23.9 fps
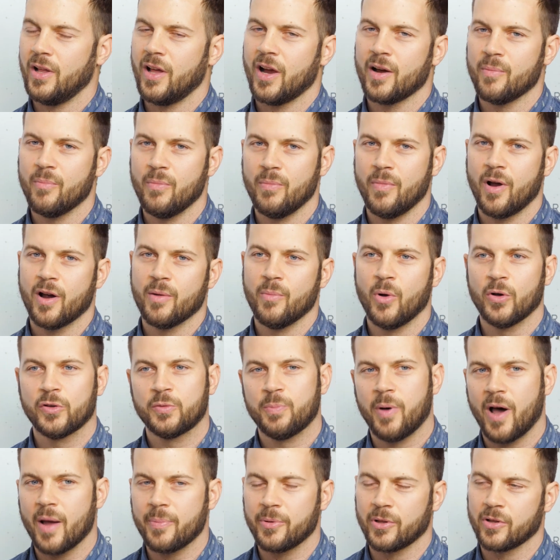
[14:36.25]
our most
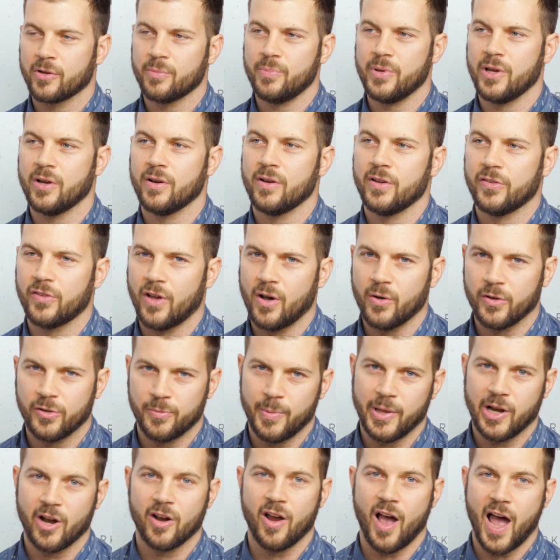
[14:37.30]
popular beer has always
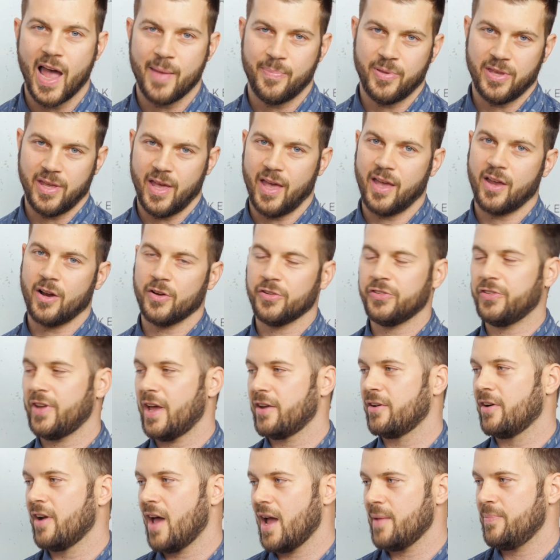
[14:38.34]
been our IPA, our
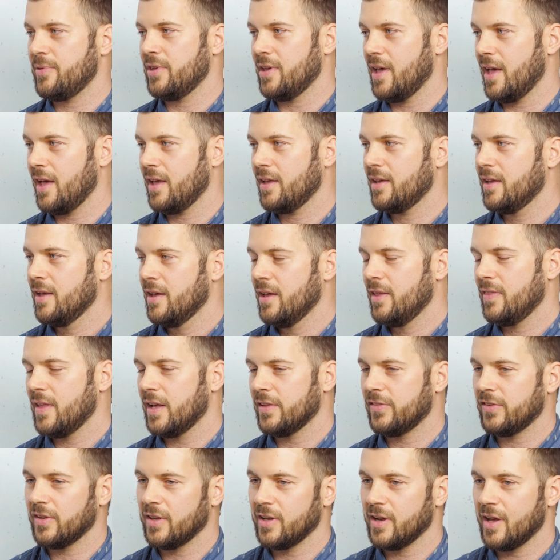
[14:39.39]
standard IPA.
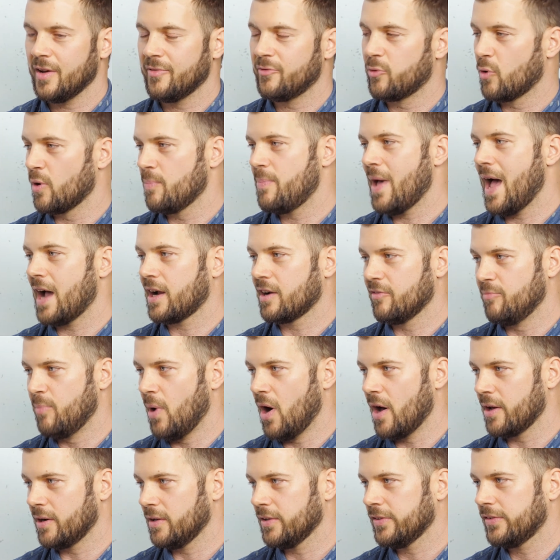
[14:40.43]
That's in a 4-pack of
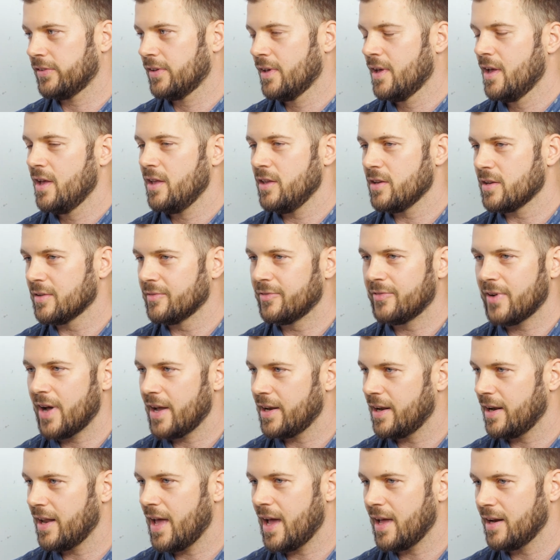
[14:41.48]
bottles. You can
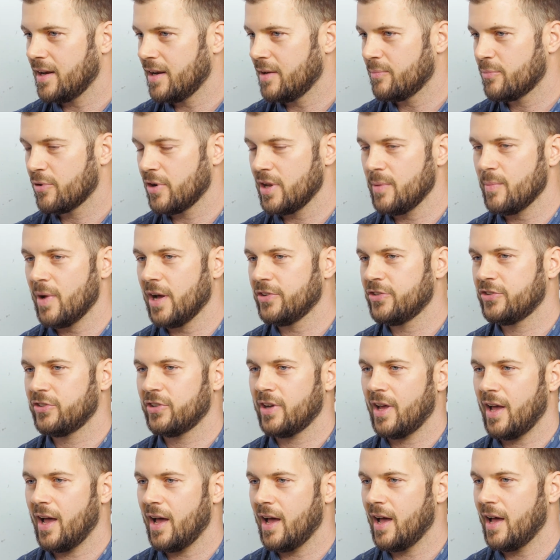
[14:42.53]
find it at pretty much
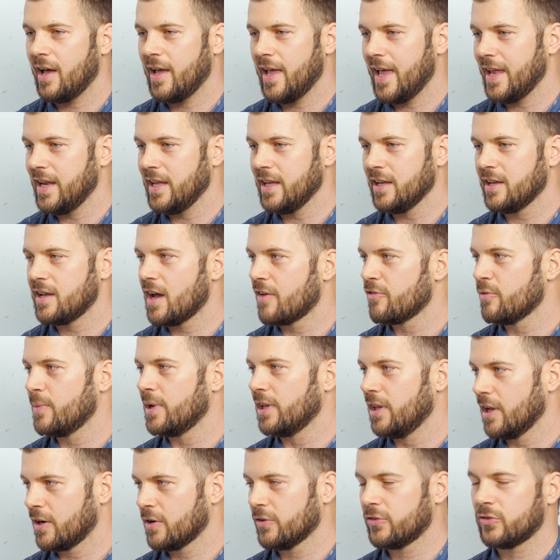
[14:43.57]
any
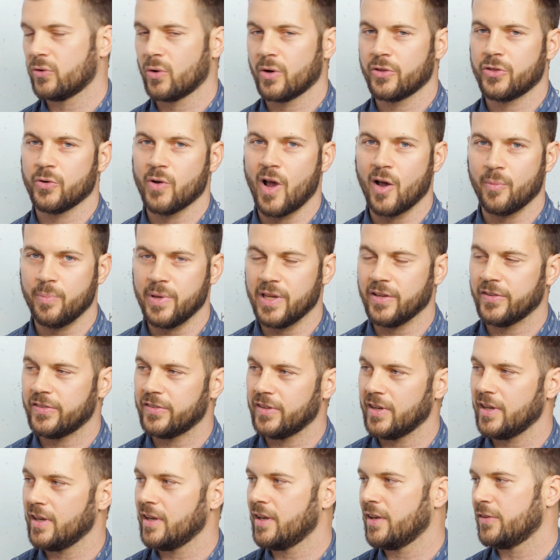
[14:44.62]
government liquor store throughout
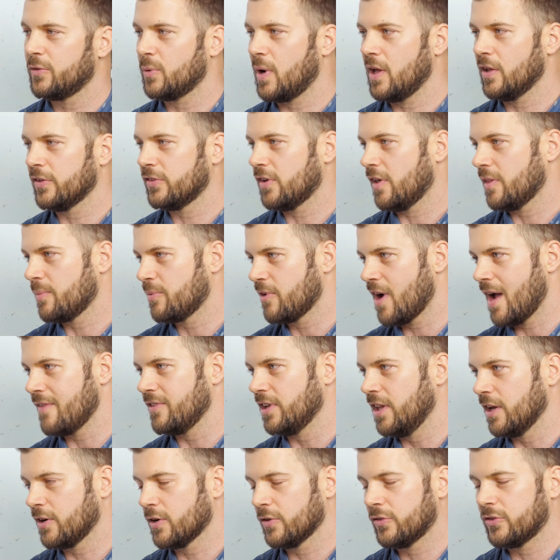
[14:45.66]
BC, as well as all the
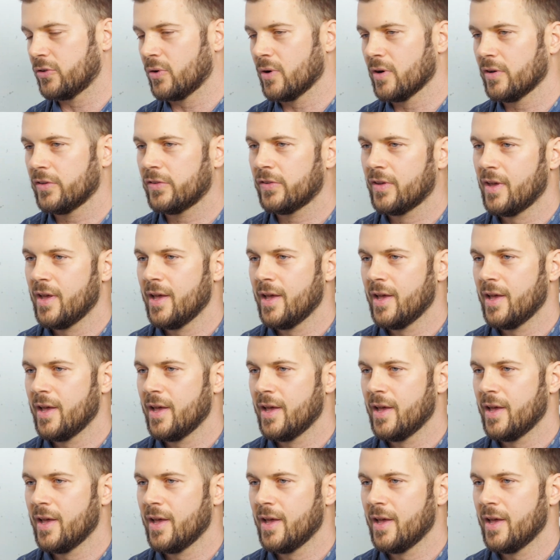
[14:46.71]
private liquor stores.